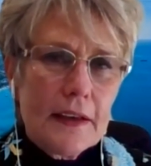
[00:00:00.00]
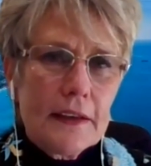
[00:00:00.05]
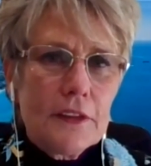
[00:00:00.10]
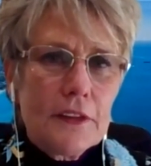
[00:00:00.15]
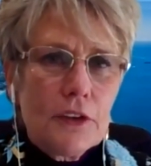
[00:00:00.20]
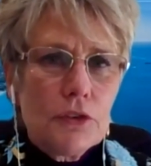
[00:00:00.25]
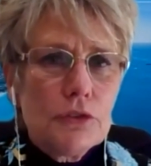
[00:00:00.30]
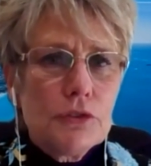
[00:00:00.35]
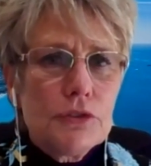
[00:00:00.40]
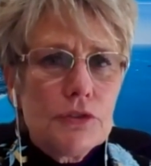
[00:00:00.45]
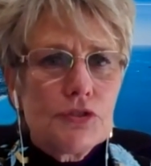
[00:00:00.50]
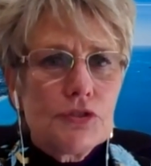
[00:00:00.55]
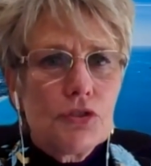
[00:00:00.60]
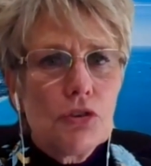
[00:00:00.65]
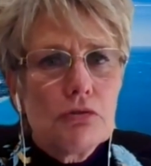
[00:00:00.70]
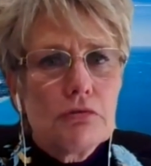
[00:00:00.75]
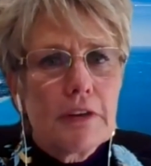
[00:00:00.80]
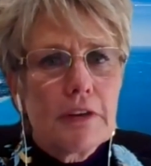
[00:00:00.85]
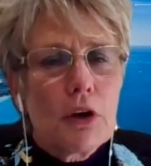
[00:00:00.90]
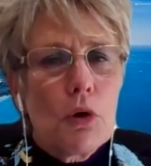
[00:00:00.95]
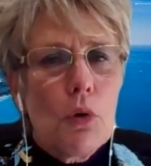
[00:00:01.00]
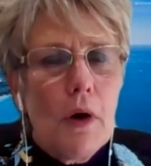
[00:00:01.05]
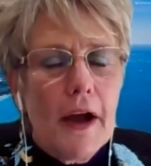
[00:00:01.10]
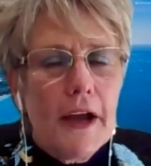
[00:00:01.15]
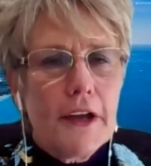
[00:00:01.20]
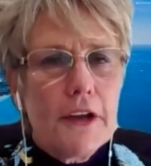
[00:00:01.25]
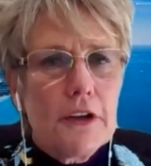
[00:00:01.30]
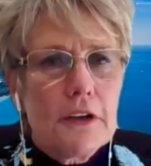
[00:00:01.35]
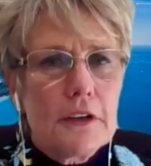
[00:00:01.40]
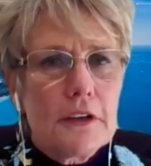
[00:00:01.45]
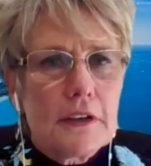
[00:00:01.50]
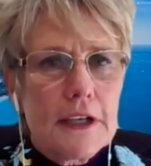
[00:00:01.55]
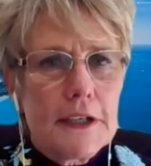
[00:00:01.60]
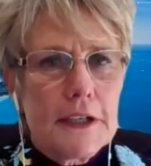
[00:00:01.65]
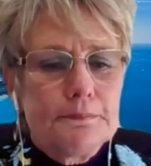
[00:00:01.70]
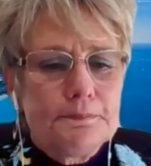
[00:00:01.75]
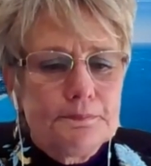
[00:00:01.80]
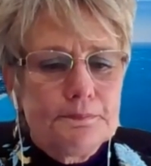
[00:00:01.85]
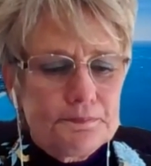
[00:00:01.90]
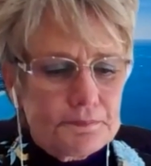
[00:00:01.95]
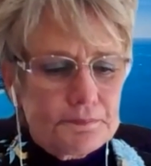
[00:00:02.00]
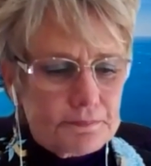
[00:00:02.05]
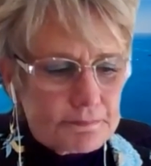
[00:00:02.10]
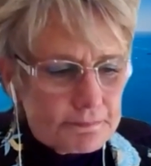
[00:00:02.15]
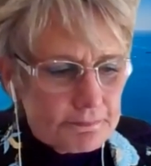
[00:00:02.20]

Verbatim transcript: Those don't require um,